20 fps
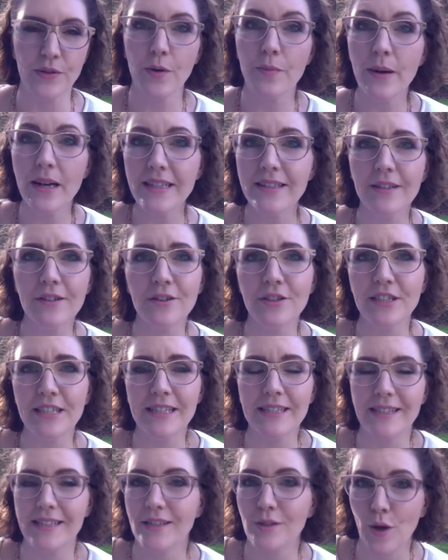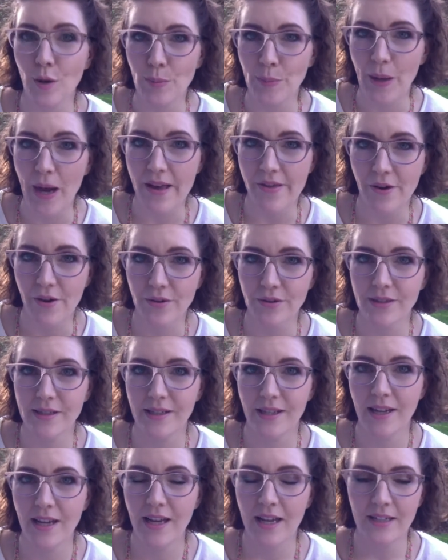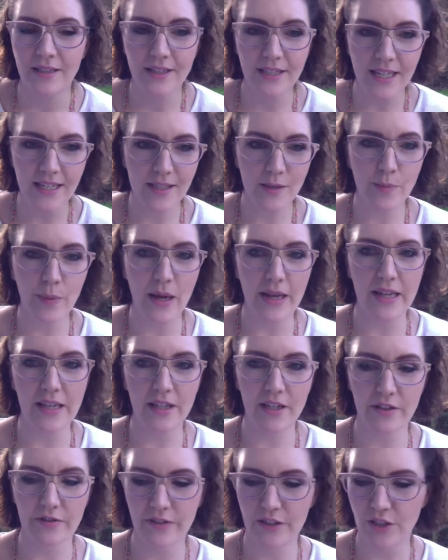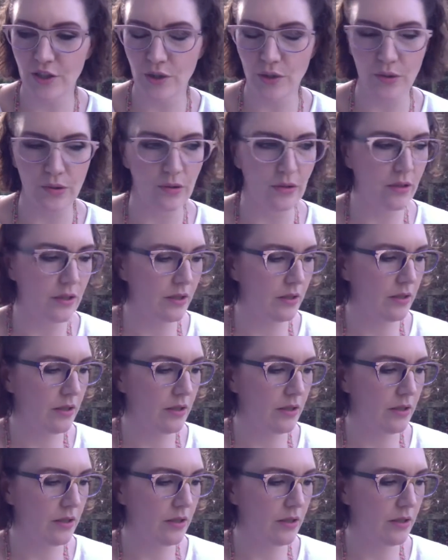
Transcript: So my solution is just don't buy those. Just buy individual